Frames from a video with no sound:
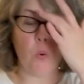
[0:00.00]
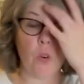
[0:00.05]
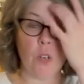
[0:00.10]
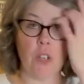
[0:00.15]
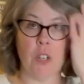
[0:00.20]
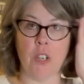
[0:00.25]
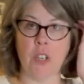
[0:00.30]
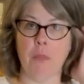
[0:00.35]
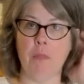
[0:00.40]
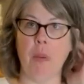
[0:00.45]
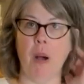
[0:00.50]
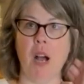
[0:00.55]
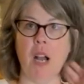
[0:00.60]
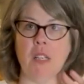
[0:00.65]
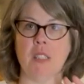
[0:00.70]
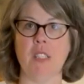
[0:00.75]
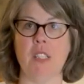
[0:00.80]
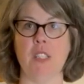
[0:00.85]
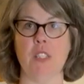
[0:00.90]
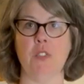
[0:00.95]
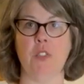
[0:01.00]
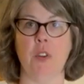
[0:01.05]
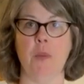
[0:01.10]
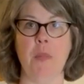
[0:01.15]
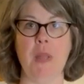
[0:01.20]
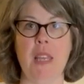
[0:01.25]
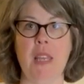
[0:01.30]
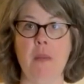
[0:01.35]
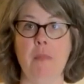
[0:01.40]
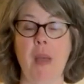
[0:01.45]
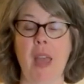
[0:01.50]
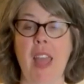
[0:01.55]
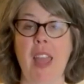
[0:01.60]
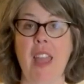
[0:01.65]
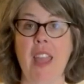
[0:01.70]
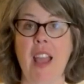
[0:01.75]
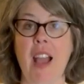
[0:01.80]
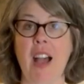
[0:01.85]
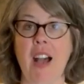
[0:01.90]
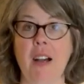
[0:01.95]
ordered boxes from
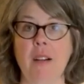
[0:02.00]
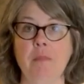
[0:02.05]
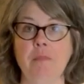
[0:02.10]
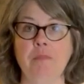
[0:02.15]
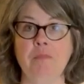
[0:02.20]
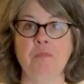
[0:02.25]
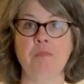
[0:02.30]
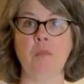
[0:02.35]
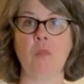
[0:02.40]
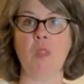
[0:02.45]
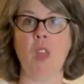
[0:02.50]
ebay um,